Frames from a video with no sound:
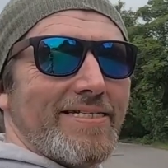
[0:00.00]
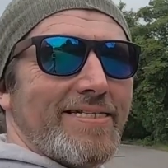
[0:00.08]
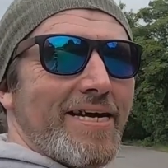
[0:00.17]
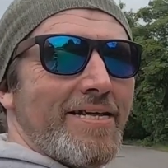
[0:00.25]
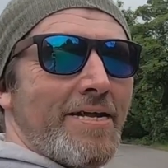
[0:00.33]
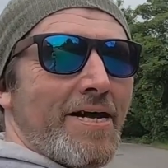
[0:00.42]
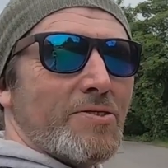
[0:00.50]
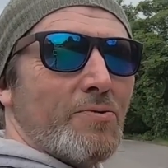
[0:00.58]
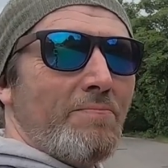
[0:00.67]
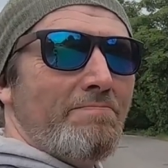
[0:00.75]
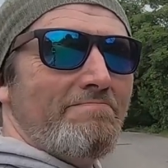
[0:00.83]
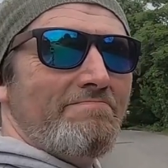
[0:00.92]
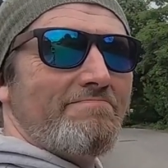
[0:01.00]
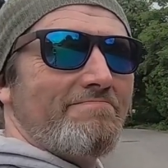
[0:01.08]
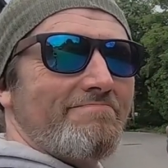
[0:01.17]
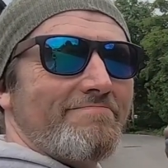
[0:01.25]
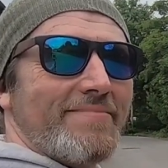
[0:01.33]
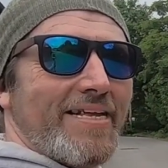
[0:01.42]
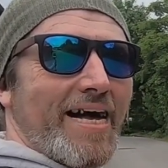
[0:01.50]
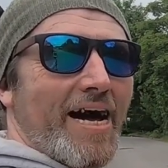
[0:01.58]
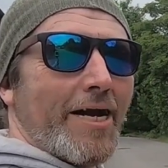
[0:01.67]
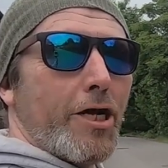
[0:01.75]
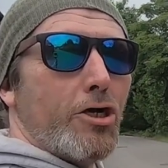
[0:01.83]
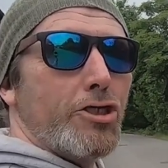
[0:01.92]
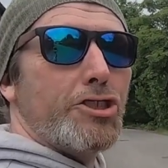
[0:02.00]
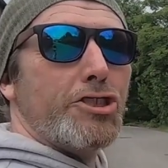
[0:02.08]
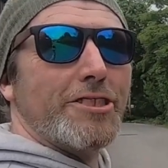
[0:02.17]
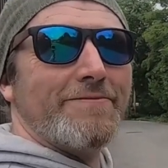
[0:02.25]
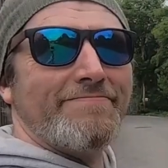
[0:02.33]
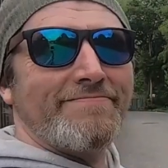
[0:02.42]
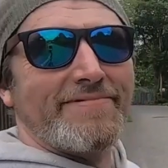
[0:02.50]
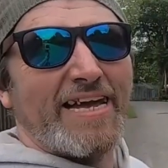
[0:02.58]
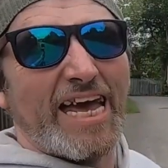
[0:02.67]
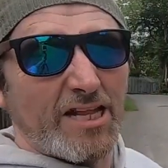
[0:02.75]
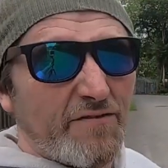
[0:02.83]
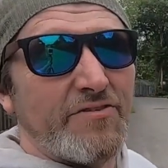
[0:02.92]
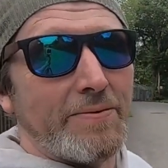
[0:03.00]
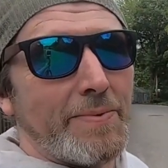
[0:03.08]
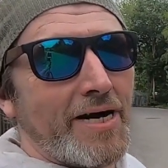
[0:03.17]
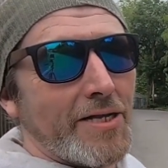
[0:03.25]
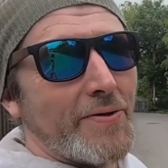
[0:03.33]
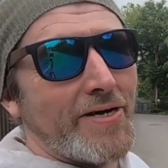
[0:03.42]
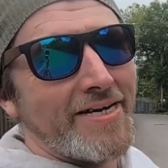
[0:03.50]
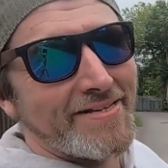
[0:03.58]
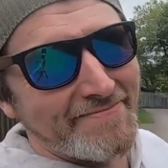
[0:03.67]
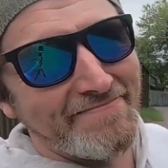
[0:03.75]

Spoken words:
See you in the next one. Adios. He loved it, by the way.